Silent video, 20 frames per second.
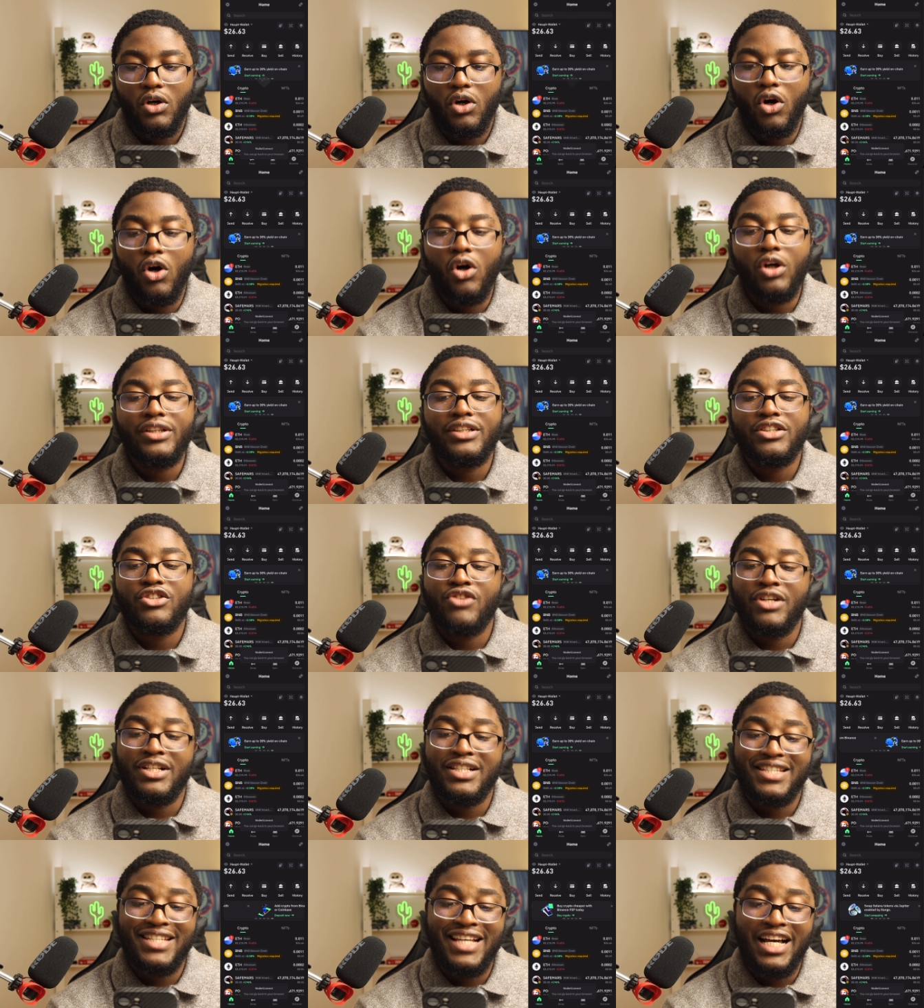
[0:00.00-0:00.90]
Or the
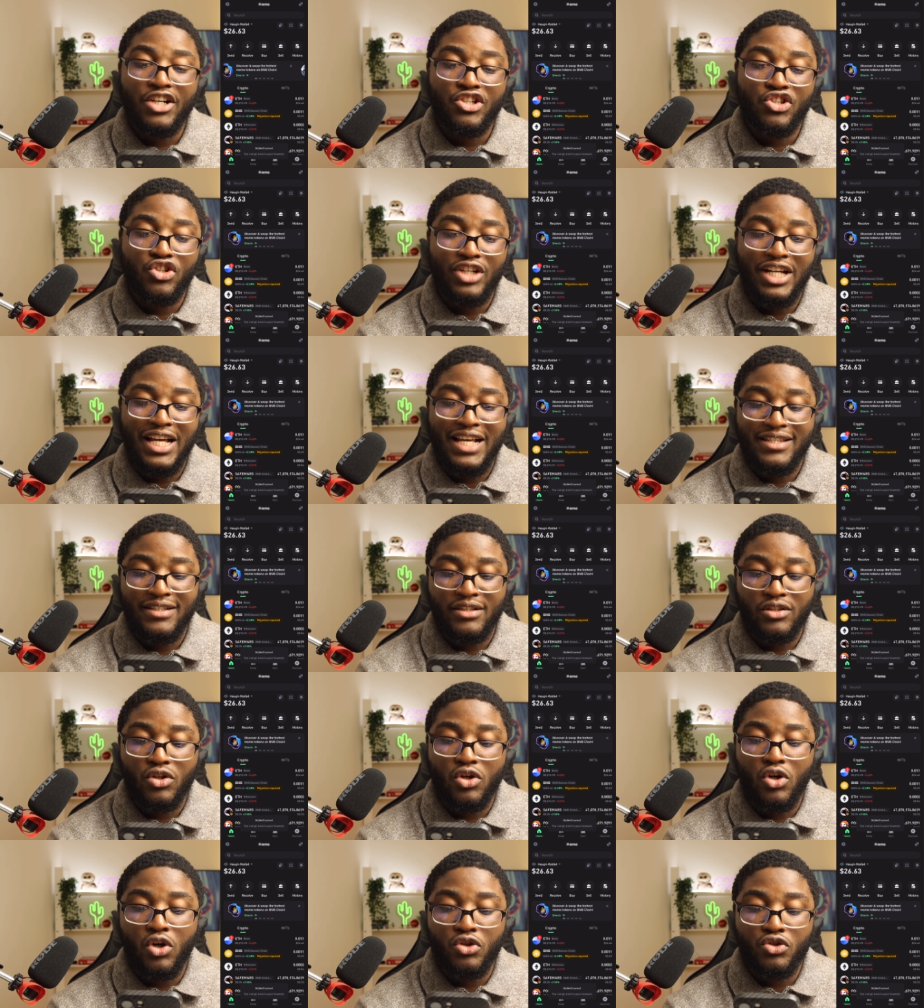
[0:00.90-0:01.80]
transaction
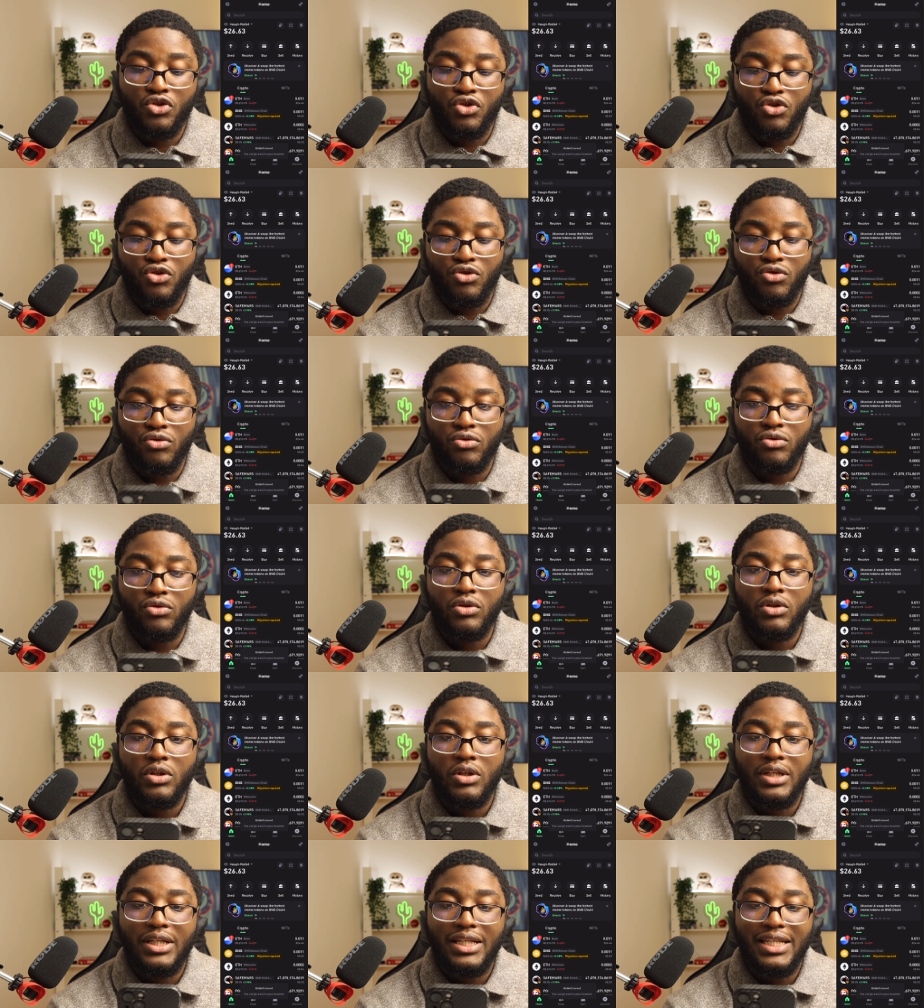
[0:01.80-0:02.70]
hasn't gone through
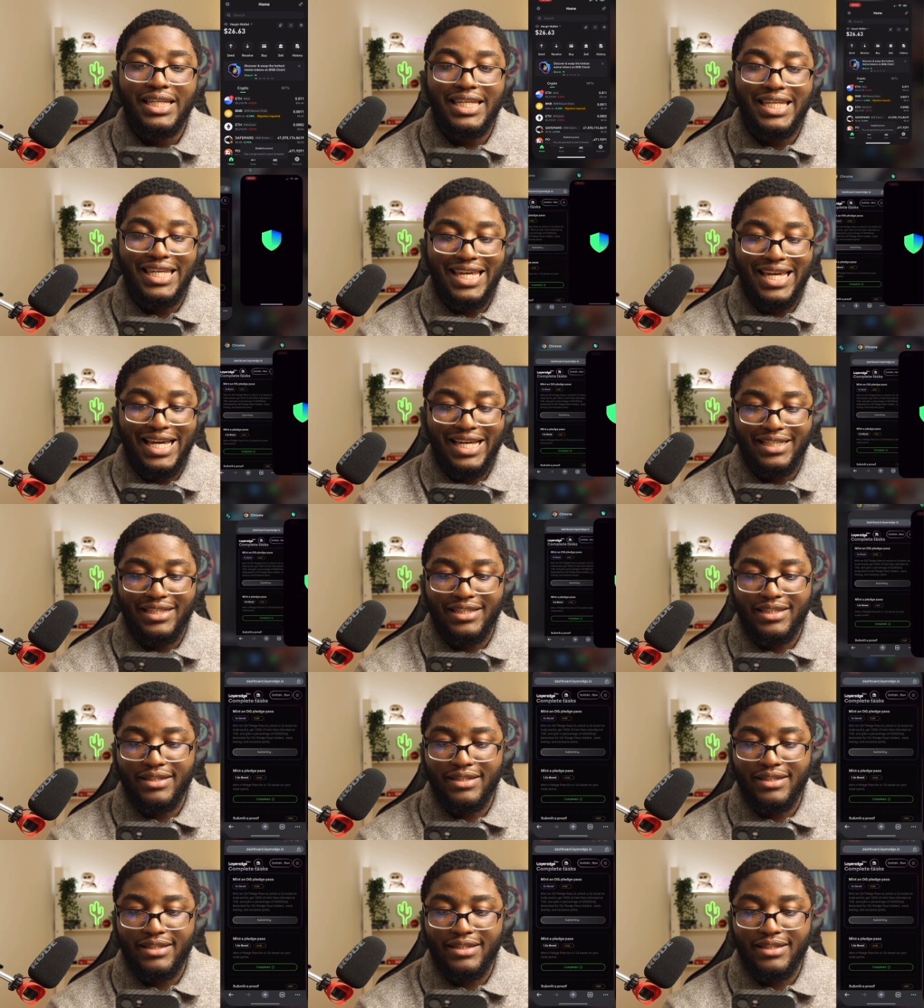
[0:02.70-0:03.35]
yet.